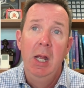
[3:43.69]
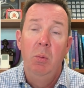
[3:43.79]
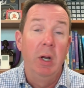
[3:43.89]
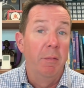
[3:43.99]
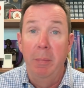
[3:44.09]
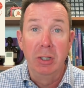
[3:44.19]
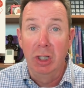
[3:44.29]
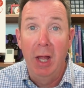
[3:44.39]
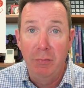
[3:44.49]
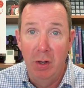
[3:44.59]
We have a bunch of
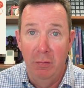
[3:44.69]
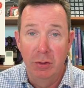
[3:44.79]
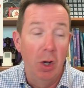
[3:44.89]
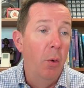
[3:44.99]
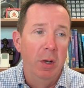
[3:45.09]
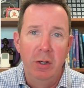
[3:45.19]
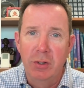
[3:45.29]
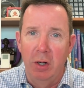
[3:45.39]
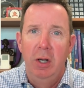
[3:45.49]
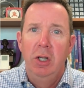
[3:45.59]
leftovers. Oh, here's
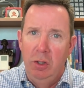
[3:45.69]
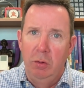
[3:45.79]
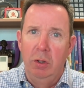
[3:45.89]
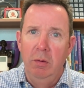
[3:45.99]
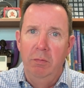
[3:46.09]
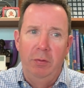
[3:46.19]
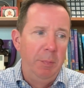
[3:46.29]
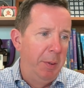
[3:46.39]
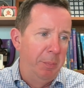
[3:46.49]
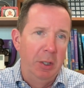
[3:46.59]
you gluten-free
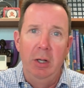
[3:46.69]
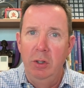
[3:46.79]
people here.